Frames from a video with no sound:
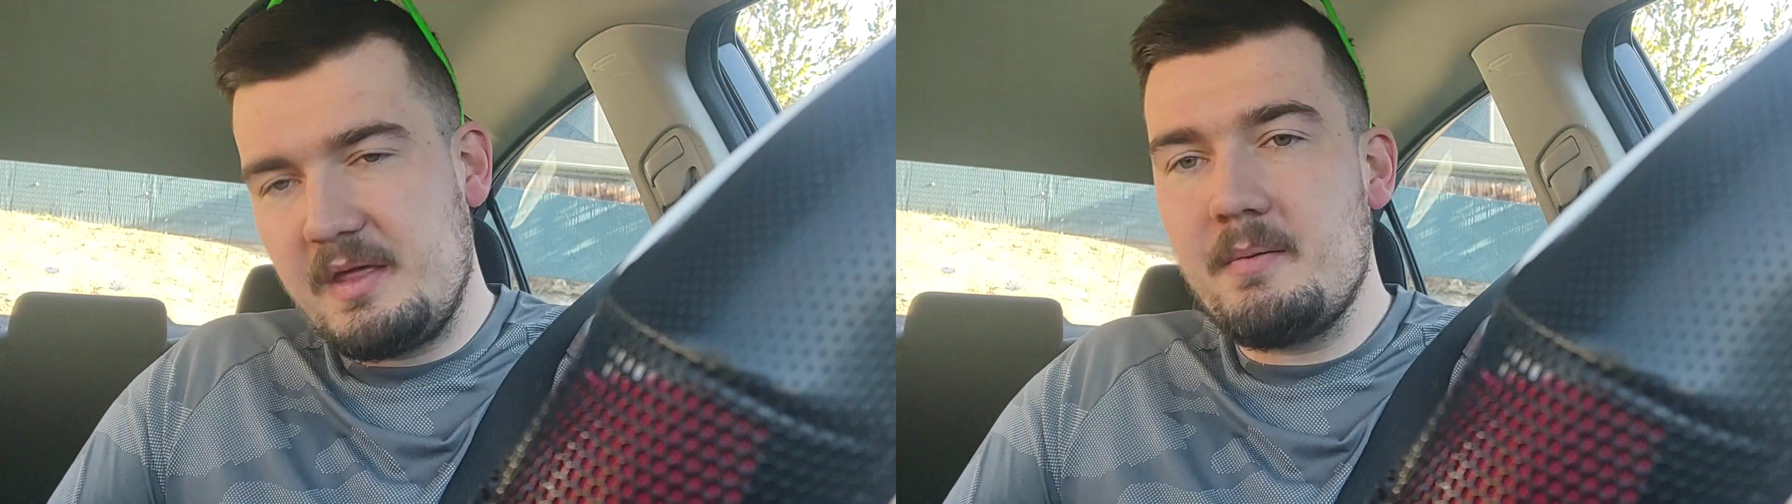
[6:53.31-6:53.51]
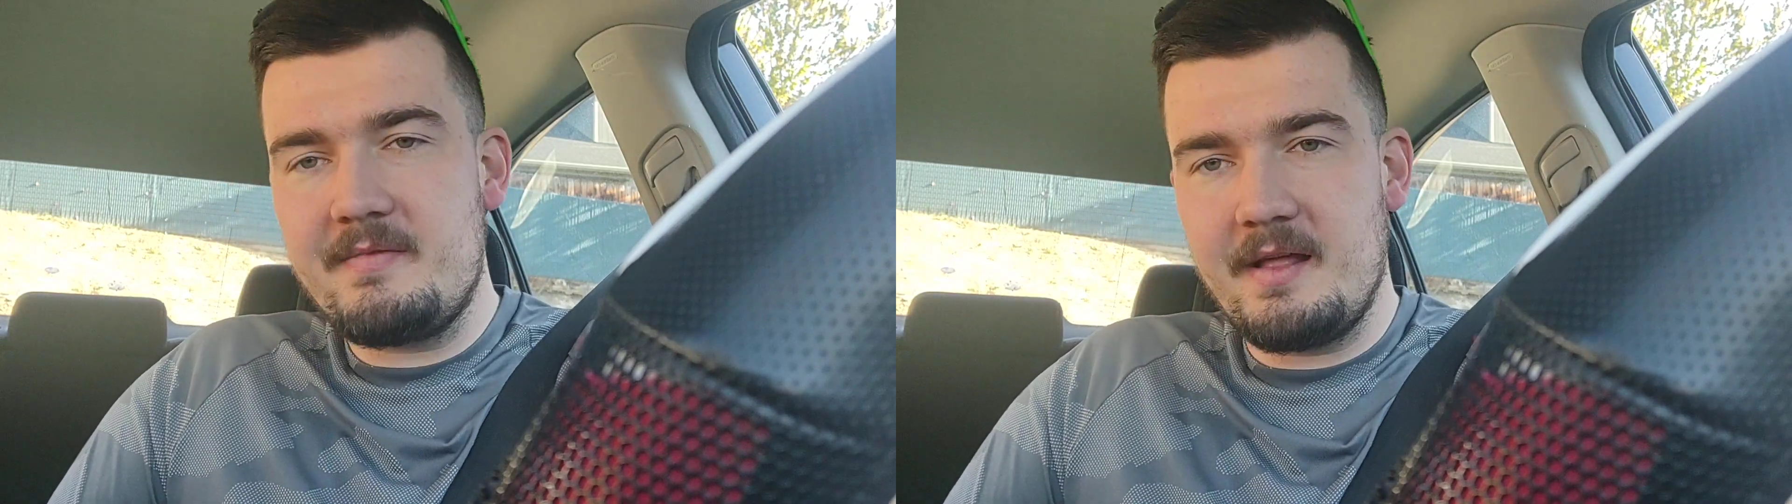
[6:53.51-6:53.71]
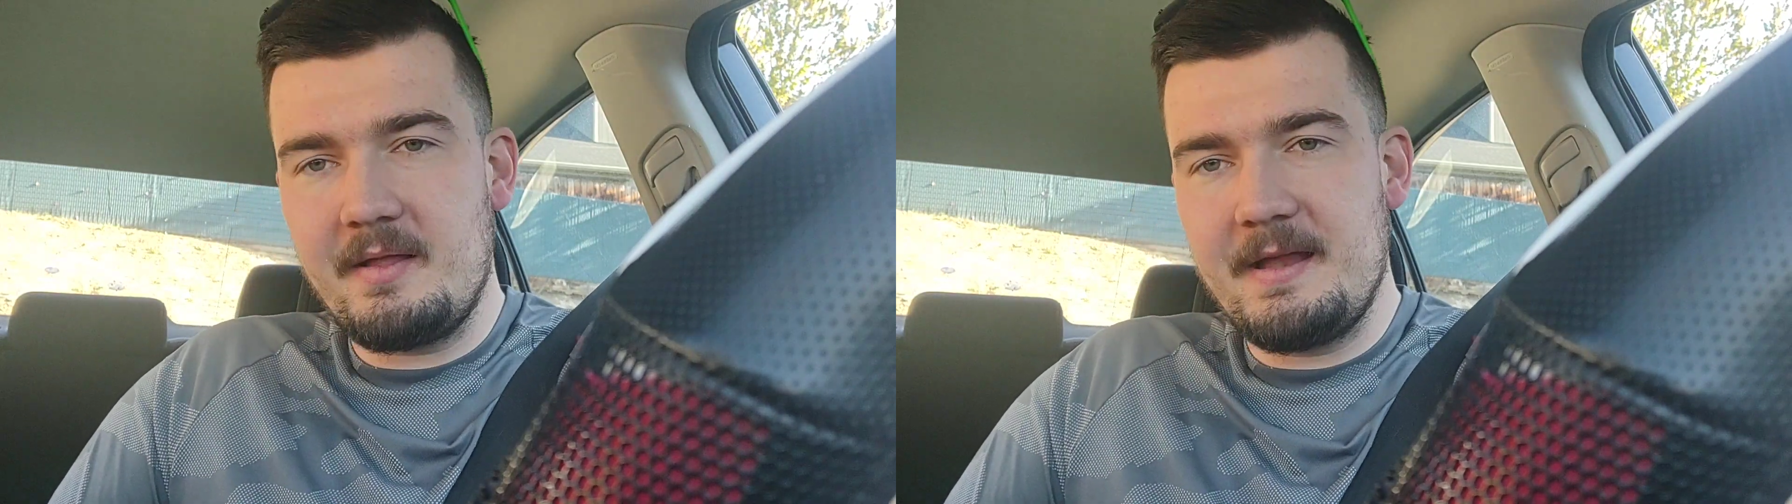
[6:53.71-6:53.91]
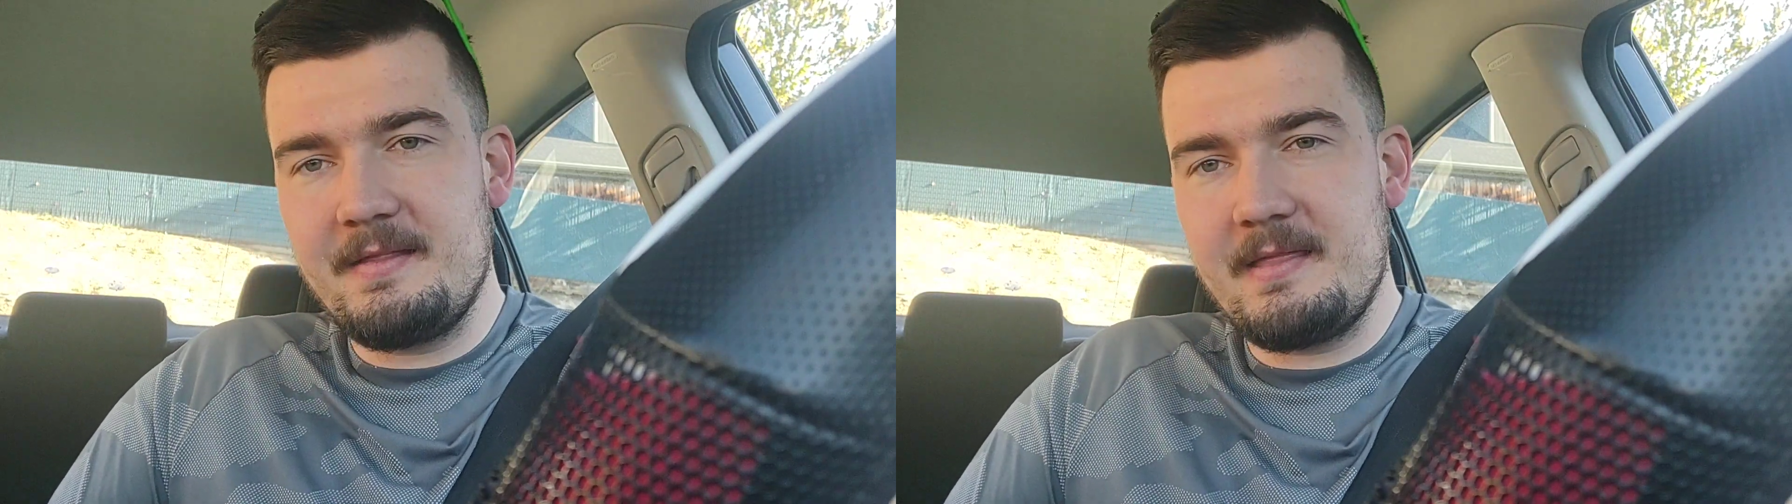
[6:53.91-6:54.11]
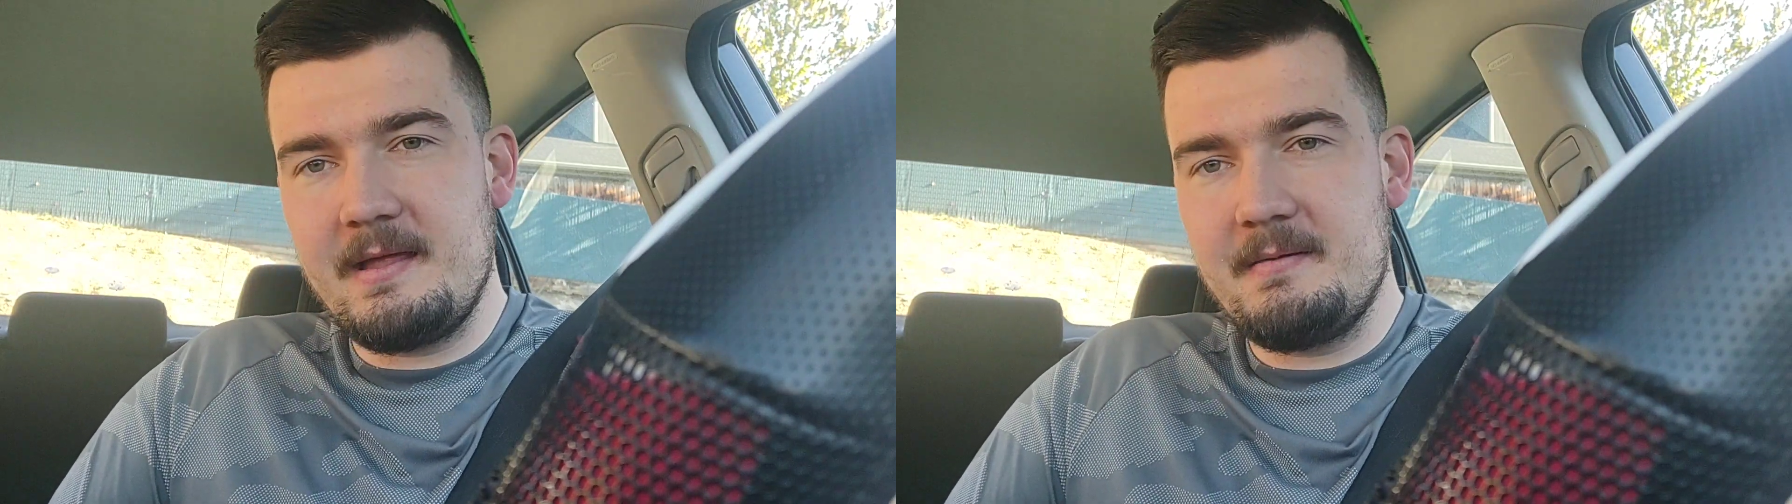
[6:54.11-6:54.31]
him telling
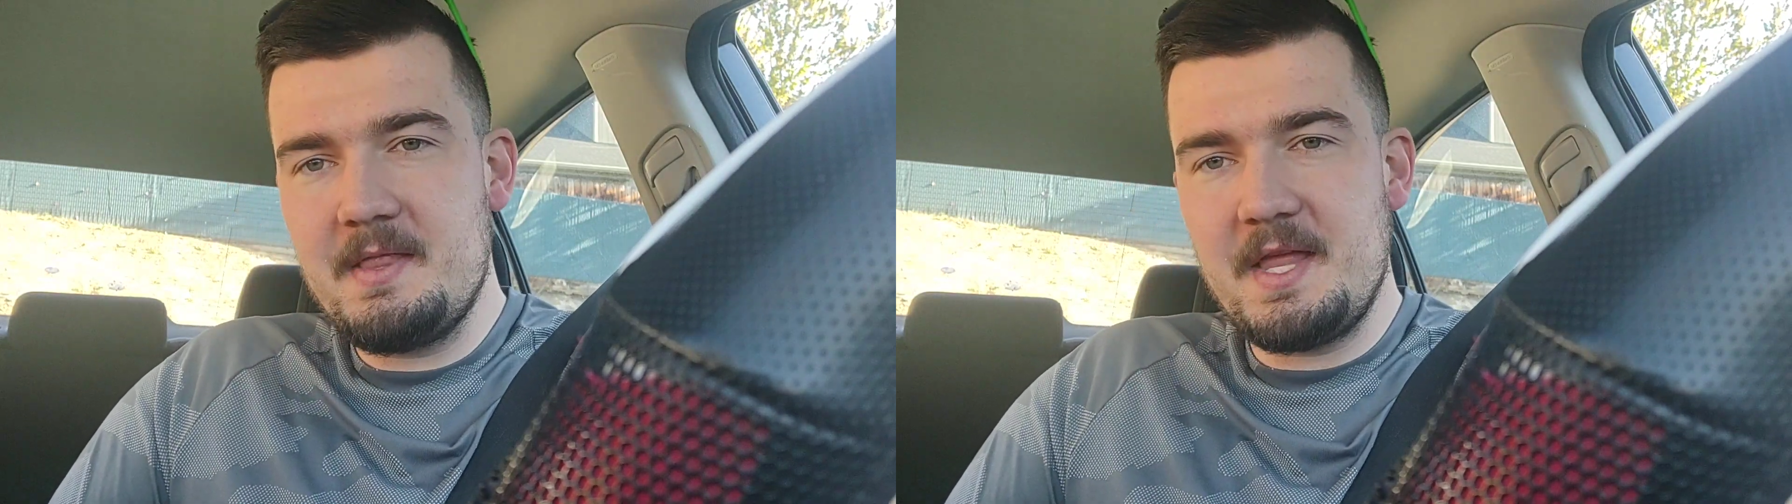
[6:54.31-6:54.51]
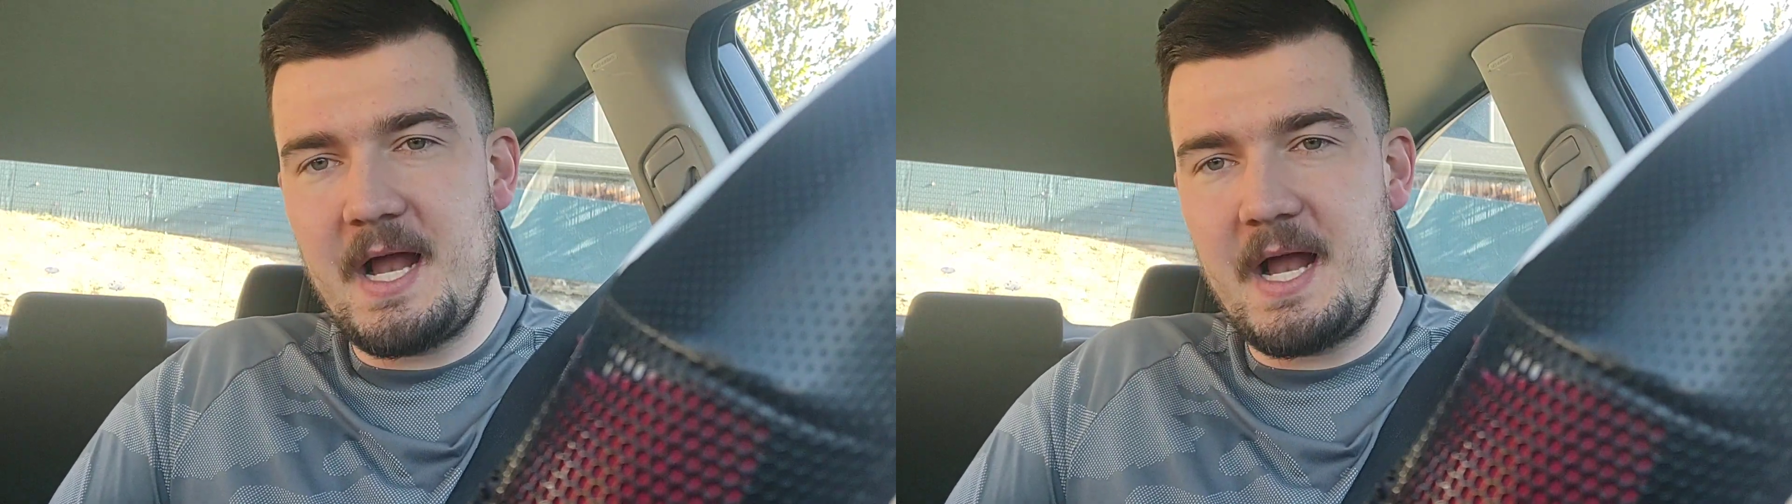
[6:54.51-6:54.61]
it than